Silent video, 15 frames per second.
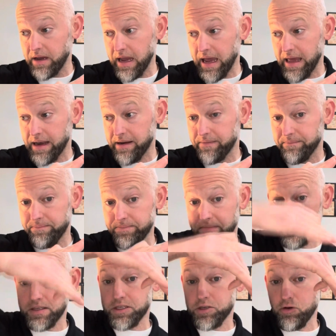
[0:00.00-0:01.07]
and
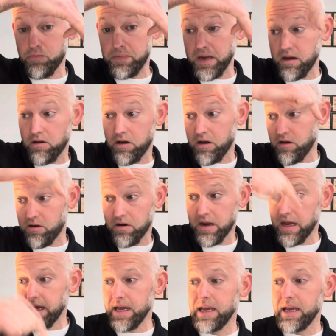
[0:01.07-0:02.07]
the superior